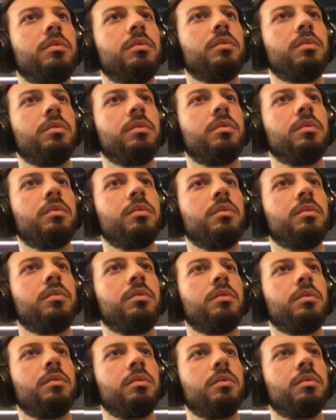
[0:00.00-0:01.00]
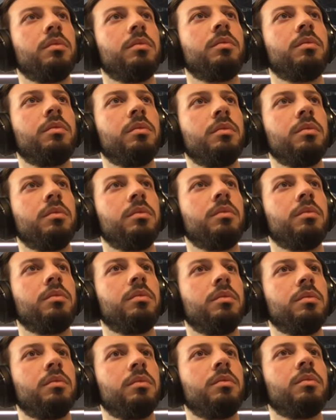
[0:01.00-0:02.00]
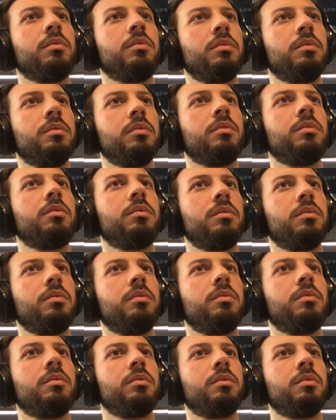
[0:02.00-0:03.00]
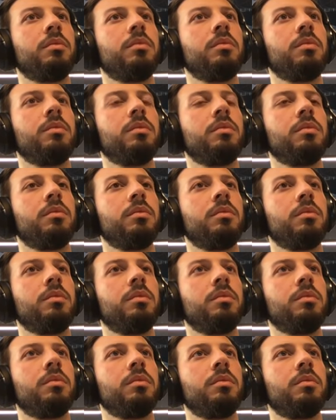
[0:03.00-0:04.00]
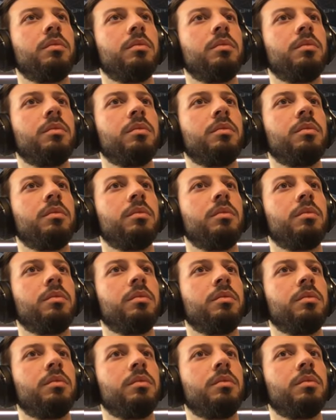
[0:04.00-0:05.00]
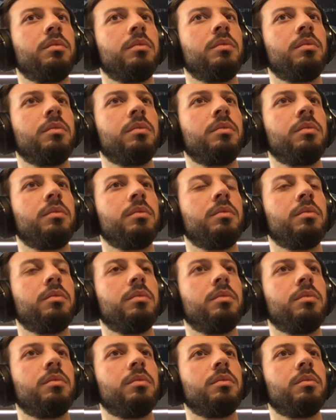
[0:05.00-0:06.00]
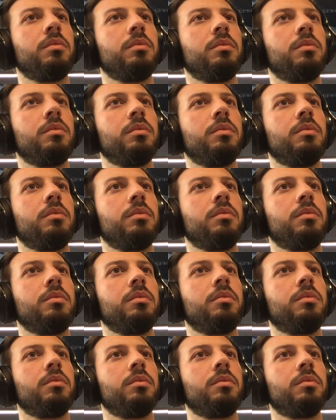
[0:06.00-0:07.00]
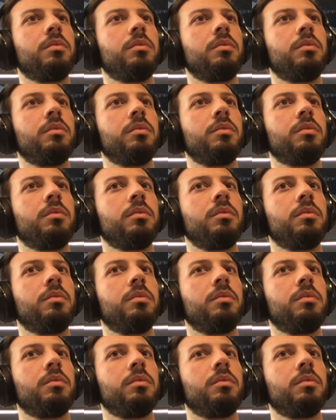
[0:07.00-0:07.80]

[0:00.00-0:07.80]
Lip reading: This person isn't speaking.